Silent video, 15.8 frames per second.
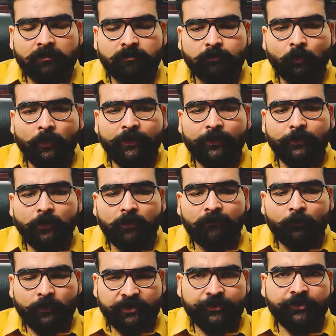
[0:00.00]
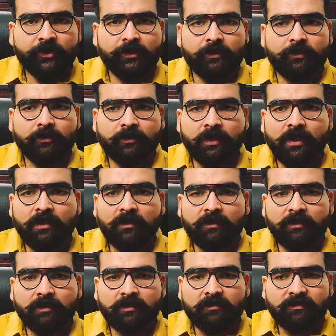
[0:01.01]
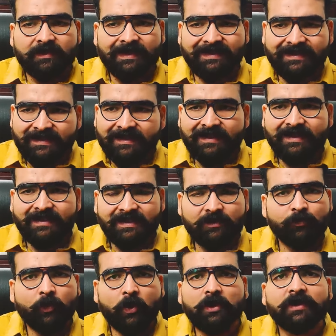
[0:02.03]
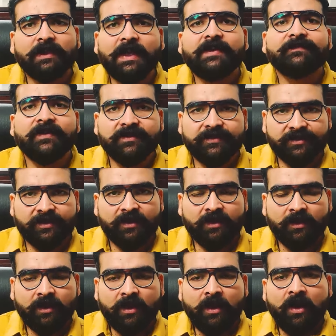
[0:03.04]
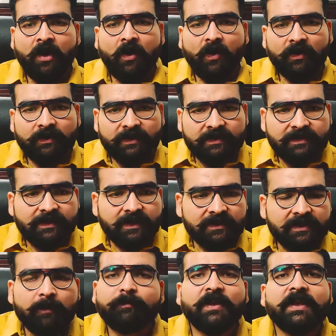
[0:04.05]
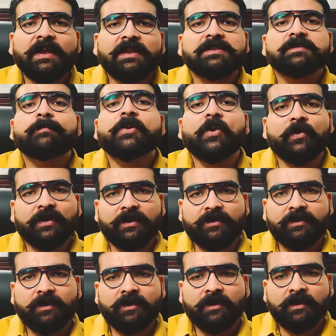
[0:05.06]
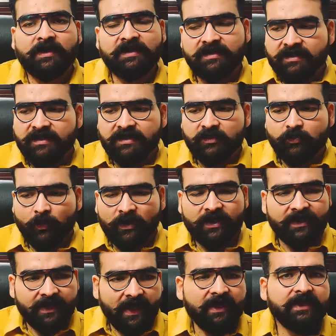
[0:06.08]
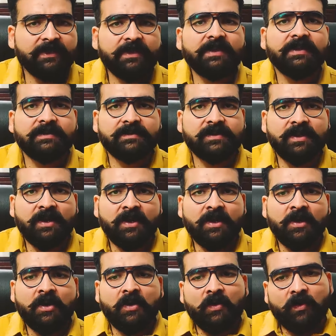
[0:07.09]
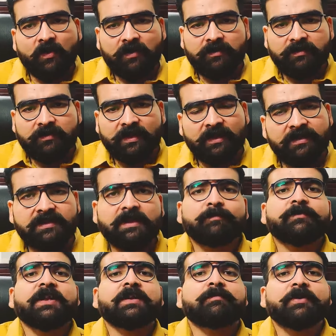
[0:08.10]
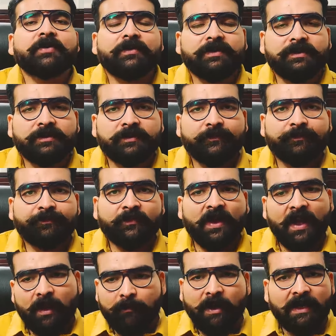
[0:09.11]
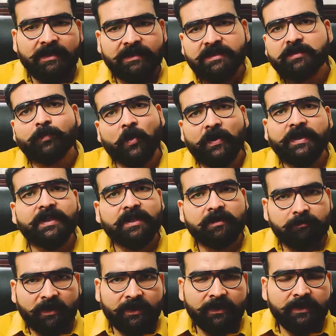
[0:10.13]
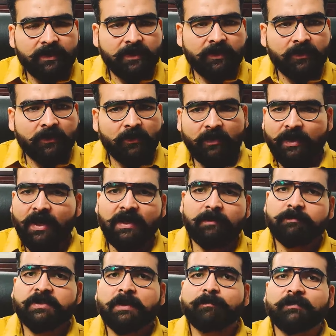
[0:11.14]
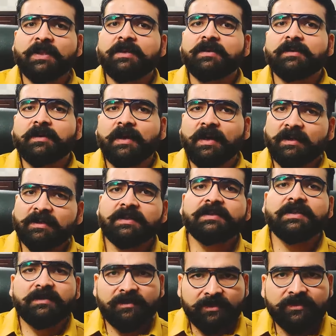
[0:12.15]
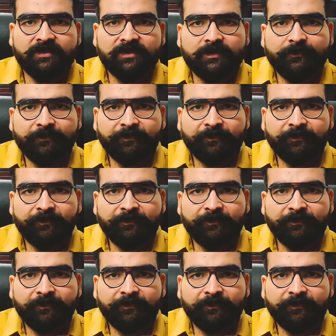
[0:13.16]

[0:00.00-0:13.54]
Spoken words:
point of question that is this what life is, or is there something else beyond it? Is this what reality is, or there is something beyond it? Am I this body and mind, or I am something other than this?